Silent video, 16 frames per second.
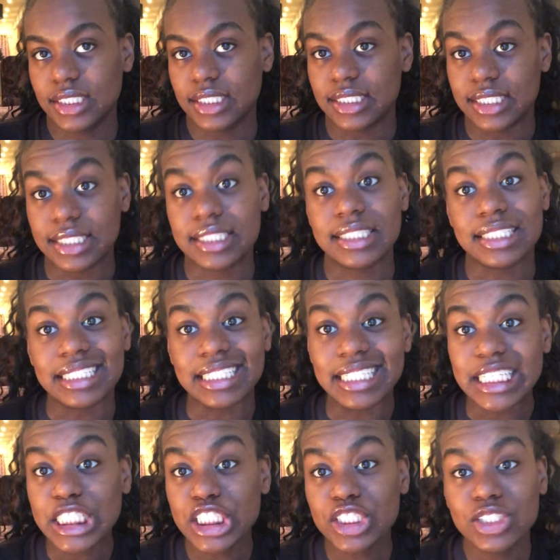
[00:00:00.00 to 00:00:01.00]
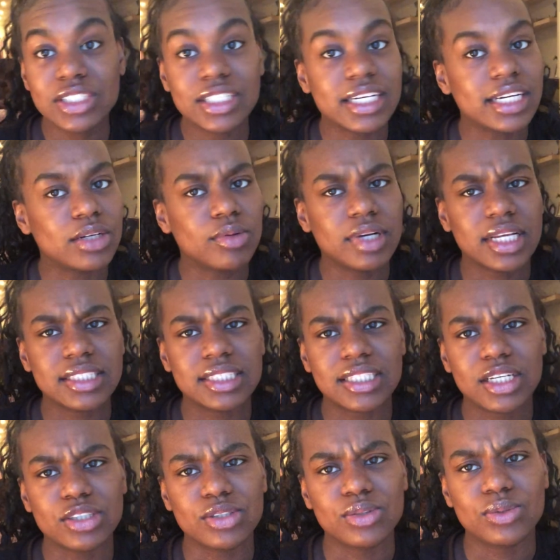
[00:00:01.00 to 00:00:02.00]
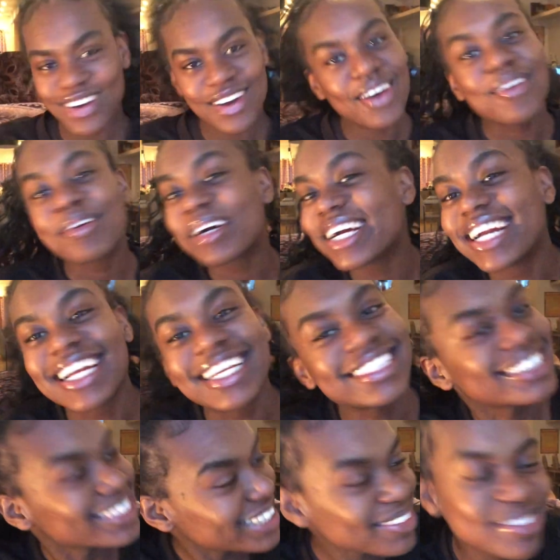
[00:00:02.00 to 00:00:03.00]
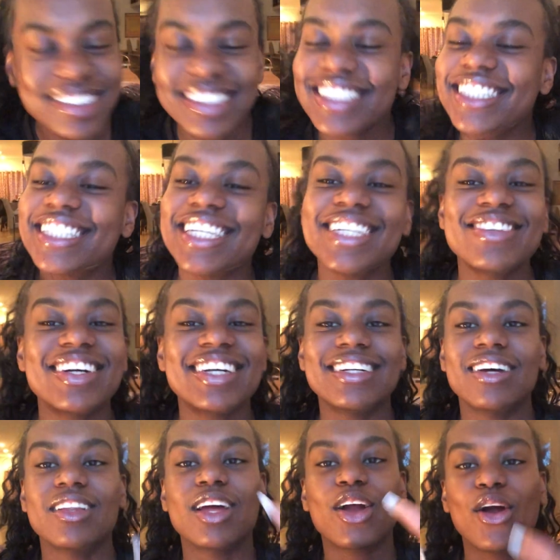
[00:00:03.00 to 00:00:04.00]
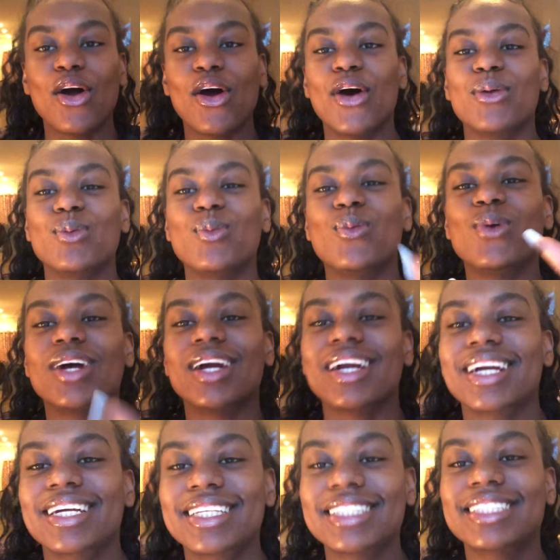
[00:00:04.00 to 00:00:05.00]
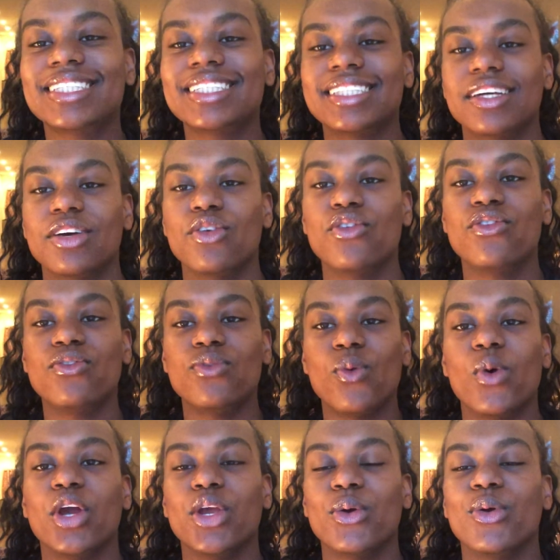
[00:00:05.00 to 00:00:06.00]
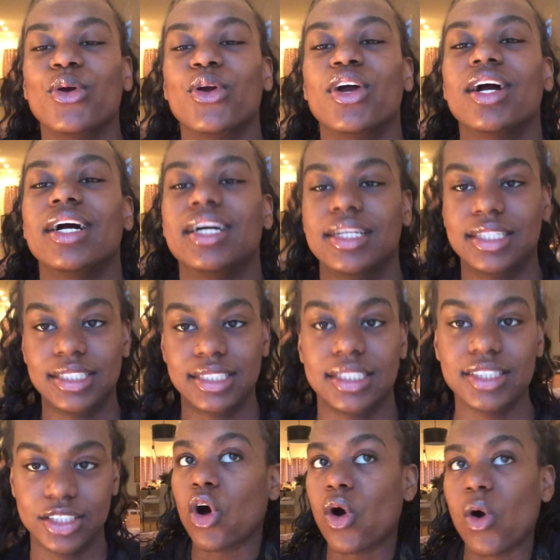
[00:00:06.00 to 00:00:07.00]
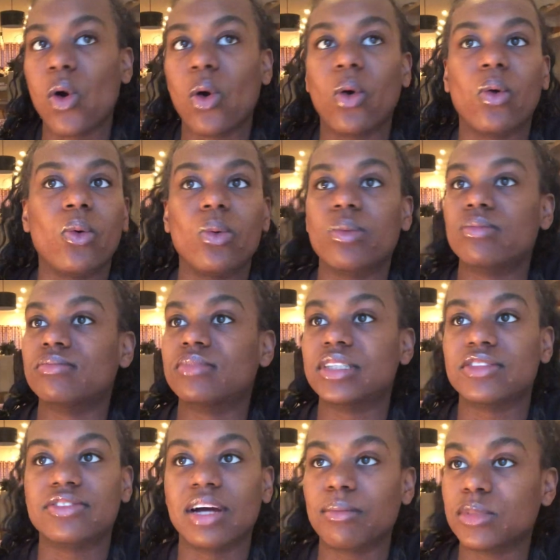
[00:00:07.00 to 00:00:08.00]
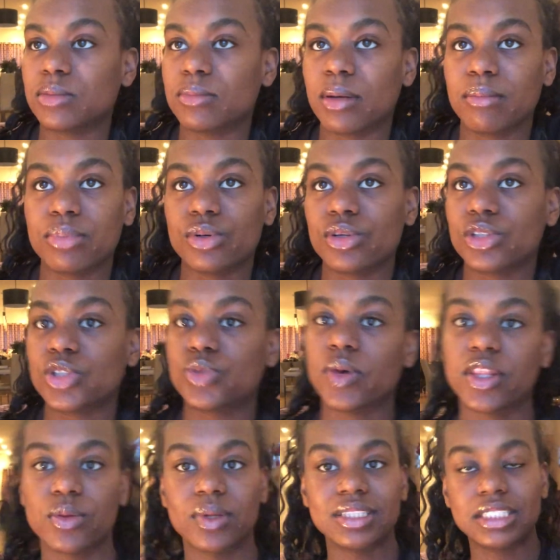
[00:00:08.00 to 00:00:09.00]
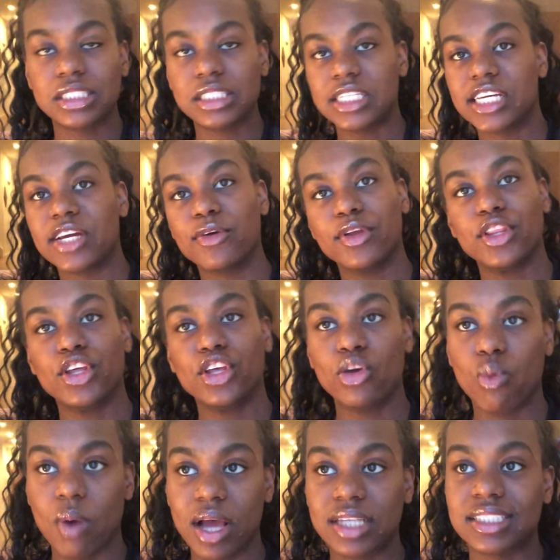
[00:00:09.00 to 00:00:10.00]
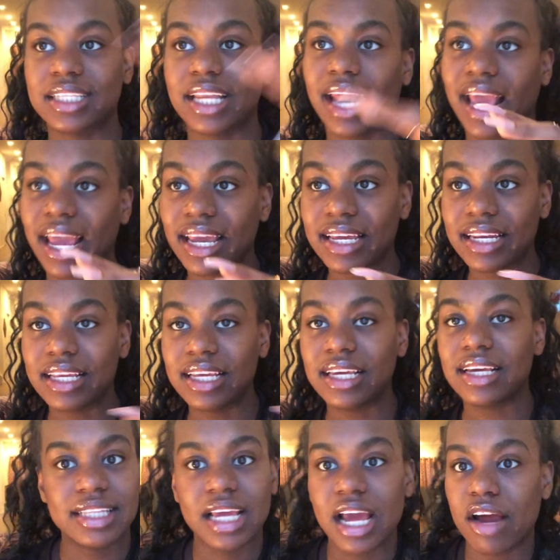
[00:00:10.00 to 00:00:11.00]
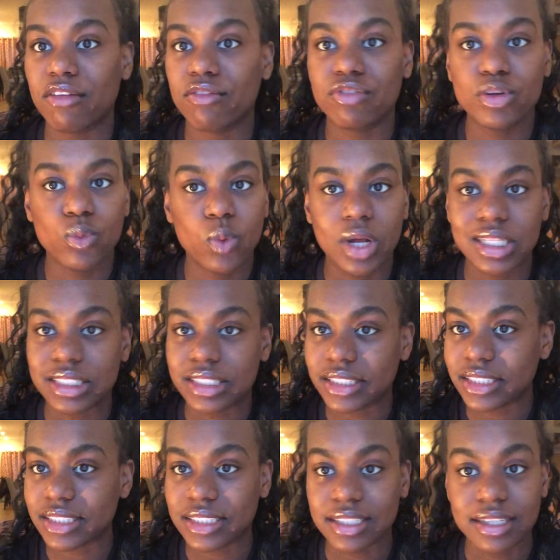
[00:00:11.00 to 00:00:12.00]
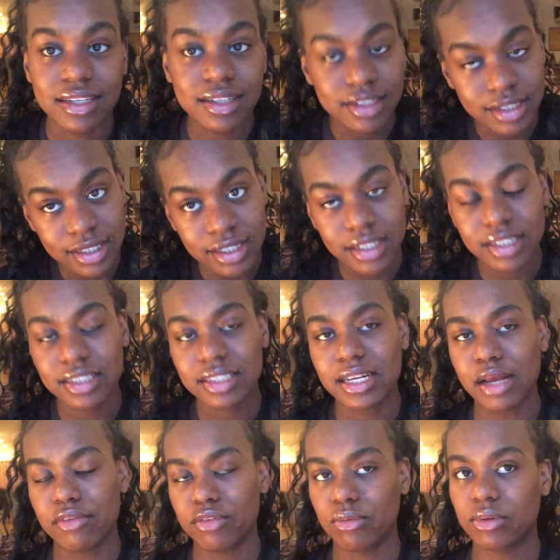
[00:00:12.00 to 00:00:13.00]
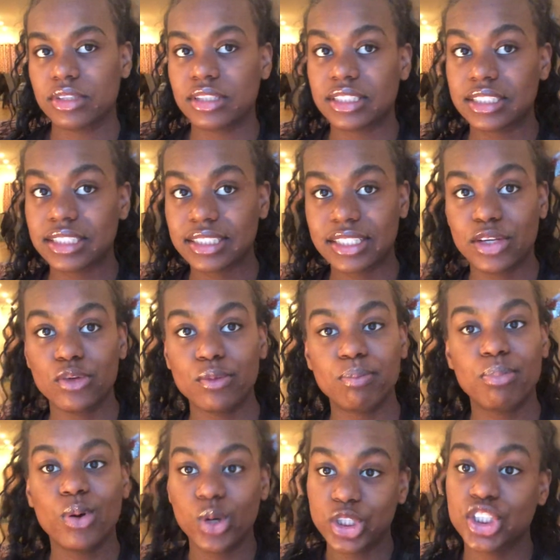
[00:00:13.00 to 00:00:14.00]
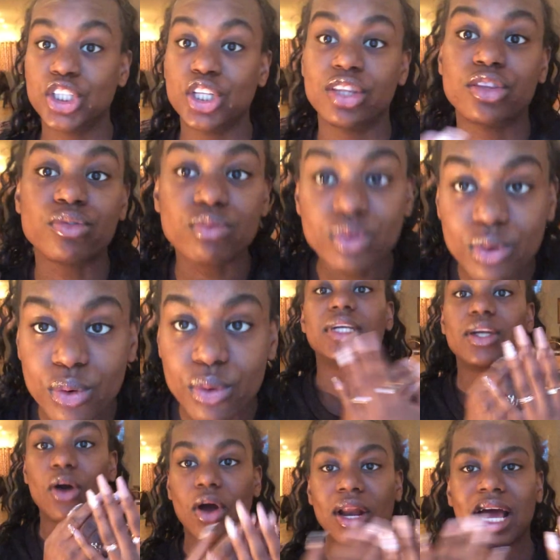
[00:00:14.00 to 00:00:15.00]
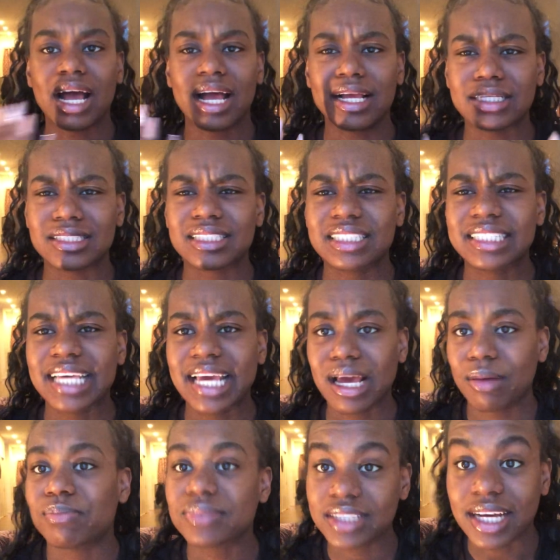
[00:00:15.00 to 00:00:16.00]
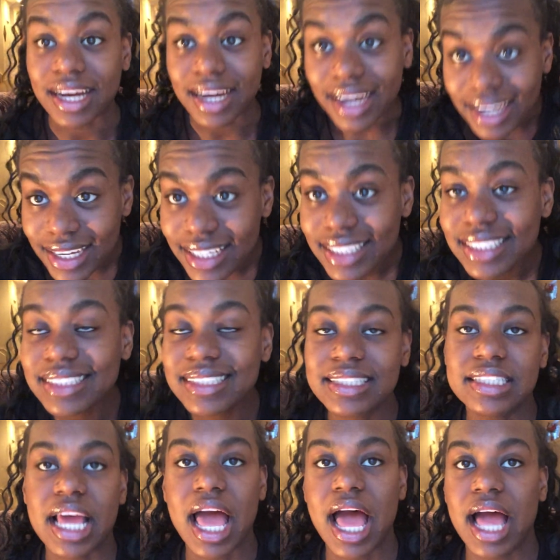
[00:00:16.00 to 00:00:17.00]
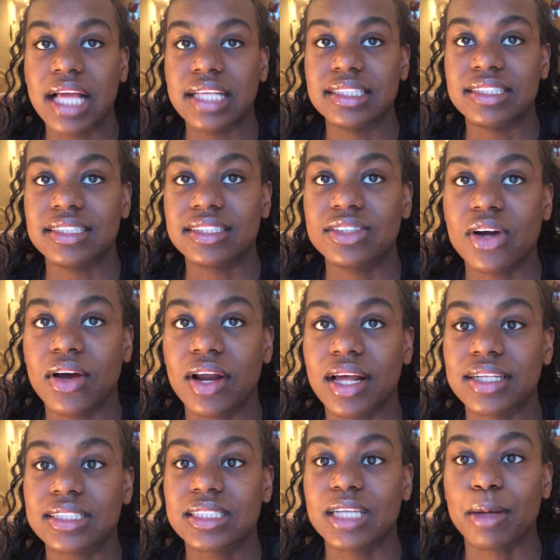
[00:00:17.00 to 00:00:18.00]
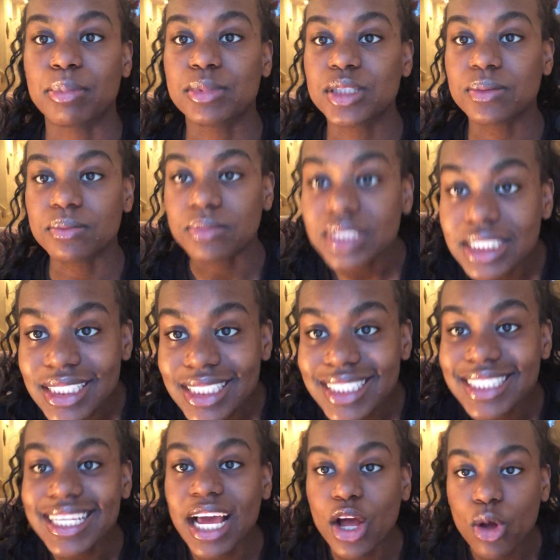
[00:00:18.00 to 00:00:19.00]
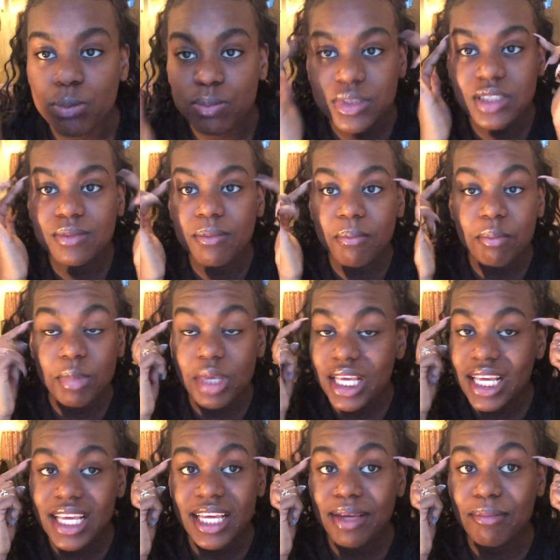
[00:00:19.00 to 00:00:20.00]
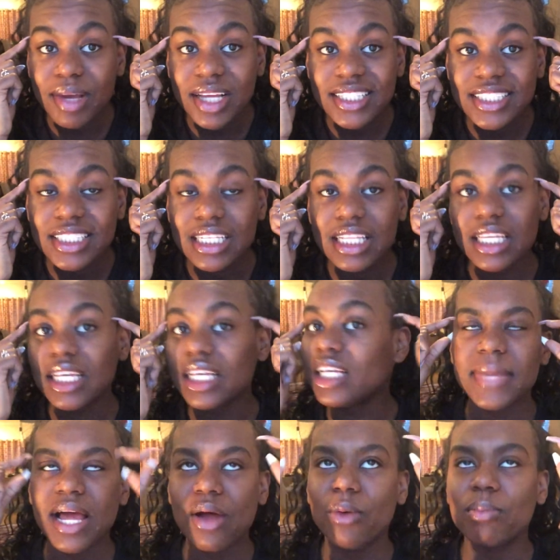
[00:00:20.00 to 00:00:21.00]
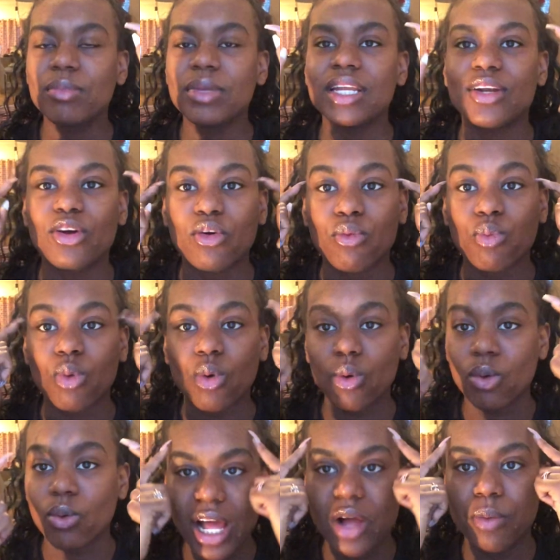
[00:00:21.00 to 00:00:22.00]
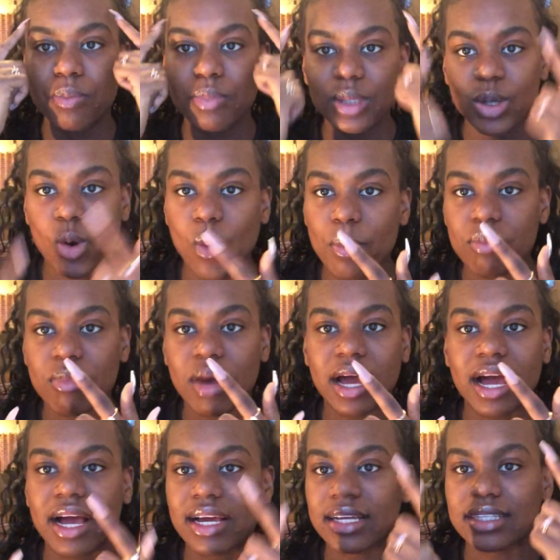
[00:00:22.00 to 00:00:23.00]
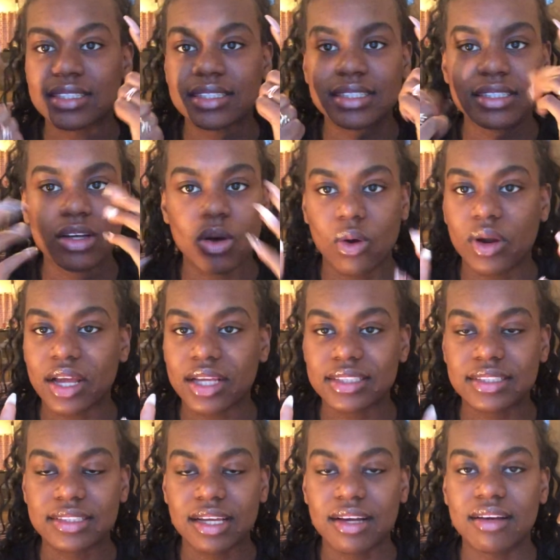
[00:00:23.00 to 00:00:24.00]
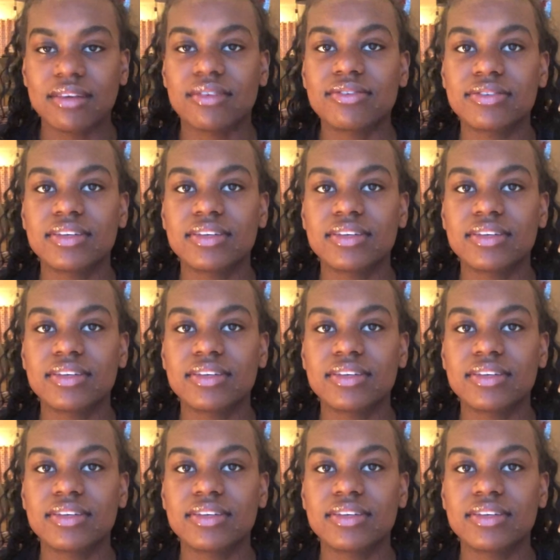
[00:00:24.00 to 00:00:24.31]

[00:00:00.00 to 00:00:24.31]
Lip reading: this year. And when I tell you God works, let me just tell you right now, like, God works for your good. All my family members, whether it's here in the US, in Haiti, everyone's good, everyone's still pushing through. God has kept us and God has kept me, helped me mentally, helped me to grow, helped me to open my eyes, all that stuff